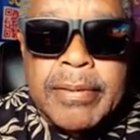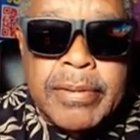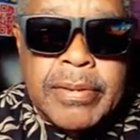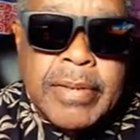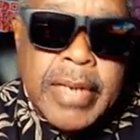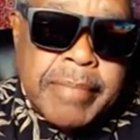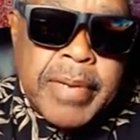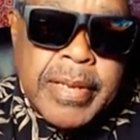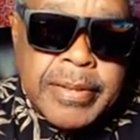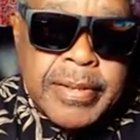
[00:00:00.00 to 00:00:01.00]
Louis are like
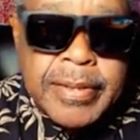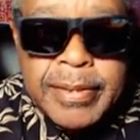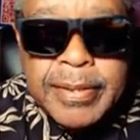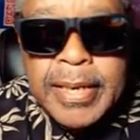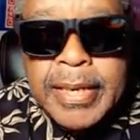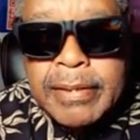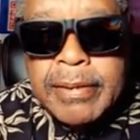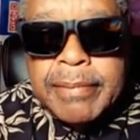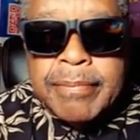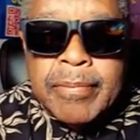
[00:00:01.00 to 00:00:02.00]
brother, sister cities.